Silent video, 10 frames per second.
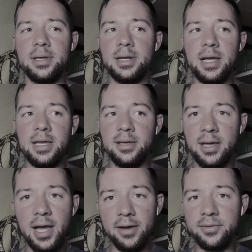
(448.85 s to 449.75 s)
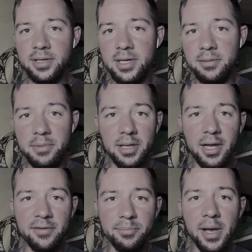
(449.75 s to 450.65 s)
And I have to keep my
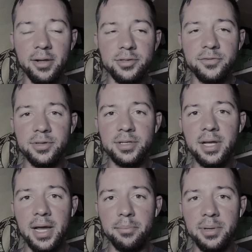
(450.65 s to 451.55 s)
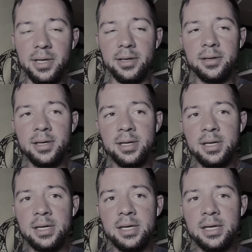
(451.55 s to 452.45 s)
life balanced for the time
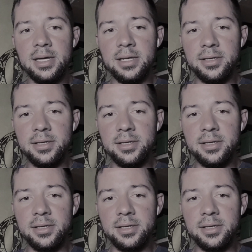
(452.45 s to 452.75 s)
being